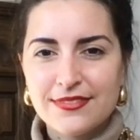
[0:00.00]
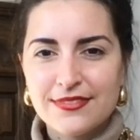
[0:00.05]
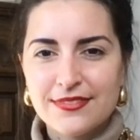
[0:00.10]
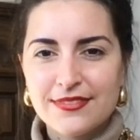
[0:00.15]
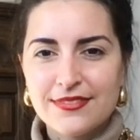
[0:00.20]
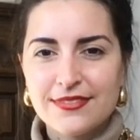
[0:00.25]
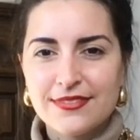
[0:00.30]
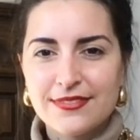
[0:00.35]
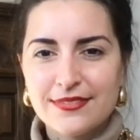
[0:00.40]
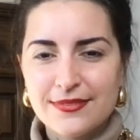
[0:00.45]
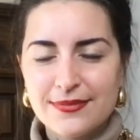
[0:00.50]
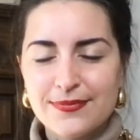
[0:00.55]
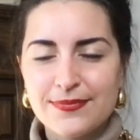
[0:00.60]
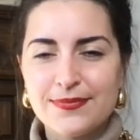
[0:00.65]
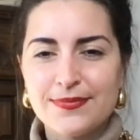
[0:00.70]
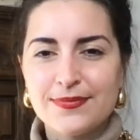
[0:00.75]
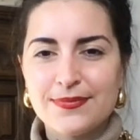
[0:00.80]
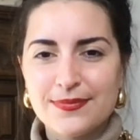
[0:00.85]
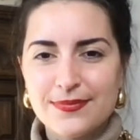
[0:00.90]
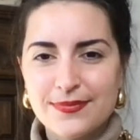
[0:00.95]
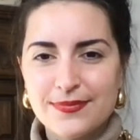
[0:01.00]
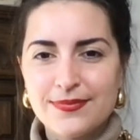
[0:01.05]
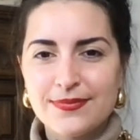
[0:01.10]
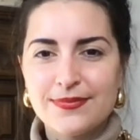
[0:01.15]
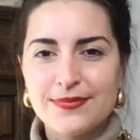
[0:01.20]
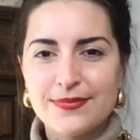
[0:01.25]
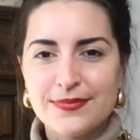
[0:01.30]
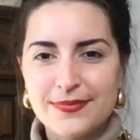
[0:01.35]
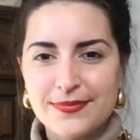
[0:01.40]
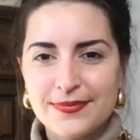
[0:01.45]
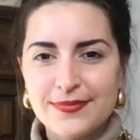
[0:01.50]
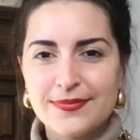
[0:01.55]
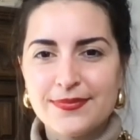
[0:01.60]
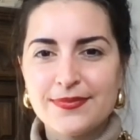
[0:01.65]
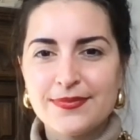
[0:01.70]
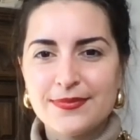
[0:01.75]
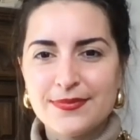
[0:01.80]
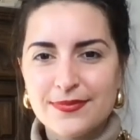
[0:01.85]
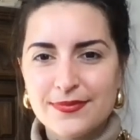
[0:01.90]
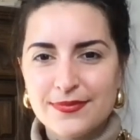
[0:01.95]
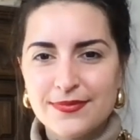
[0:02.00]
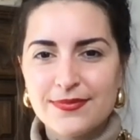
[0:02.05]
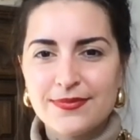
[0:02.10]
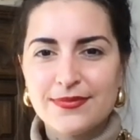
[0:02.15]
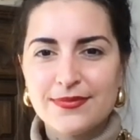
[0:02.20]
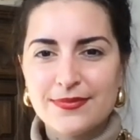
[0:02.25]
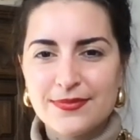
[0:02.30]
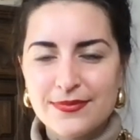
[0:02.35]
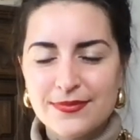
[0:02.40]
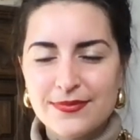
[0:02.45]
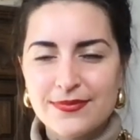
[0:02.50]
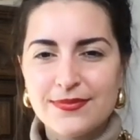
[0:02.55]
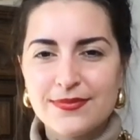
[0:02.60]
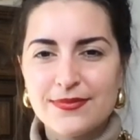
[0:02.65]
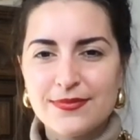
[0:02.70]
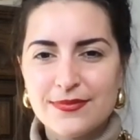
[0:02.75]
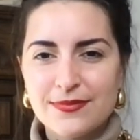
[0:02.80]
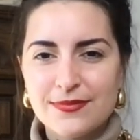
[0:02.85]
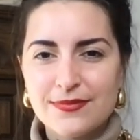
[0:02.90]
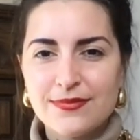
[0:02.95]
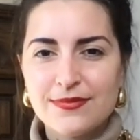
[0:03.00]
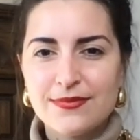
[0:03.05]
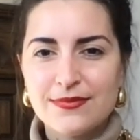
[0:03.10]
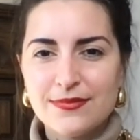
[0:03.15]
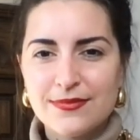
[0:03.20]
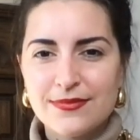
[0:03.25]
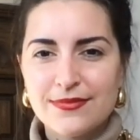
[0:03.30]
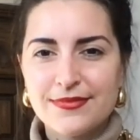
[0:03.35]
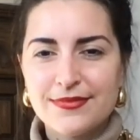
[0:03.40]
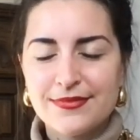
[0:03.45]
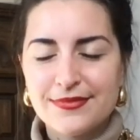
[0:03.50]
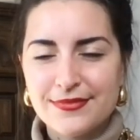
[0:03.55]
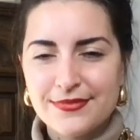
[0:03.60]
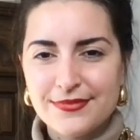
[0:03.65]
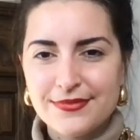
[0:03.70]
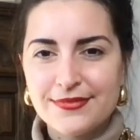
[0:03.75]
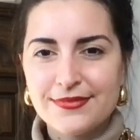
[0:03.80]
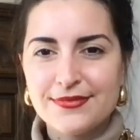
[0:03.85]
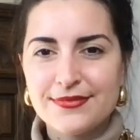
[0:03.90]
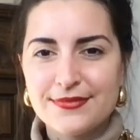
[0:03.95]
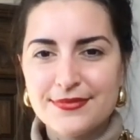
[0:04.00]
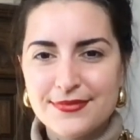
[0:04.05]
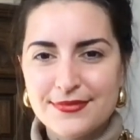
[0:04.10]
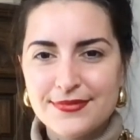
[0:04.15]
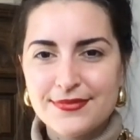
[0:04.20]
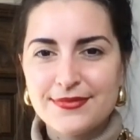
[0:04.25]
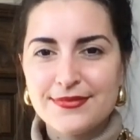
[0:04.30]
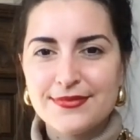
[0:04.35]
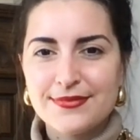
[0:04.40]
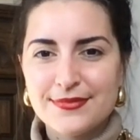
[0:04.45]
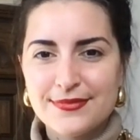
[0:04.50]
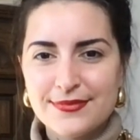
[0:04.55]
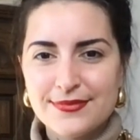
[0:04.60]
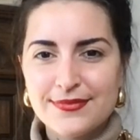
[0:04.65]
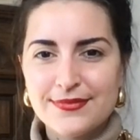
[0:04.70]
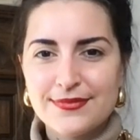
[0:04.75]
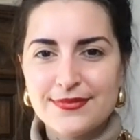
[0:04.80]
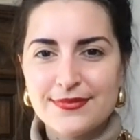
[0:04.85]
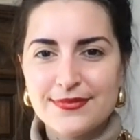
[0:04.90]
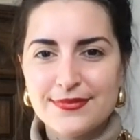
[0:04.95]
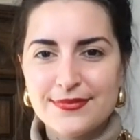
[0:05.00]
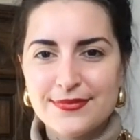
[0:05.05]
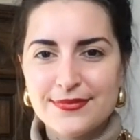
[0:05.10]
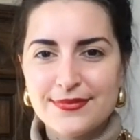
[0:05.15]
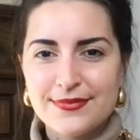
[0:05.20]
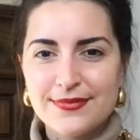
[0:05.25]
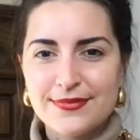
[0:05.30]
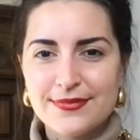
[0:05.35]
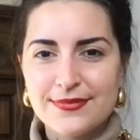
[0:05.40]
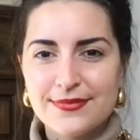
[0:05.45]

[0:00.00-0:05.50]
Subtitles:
(silent)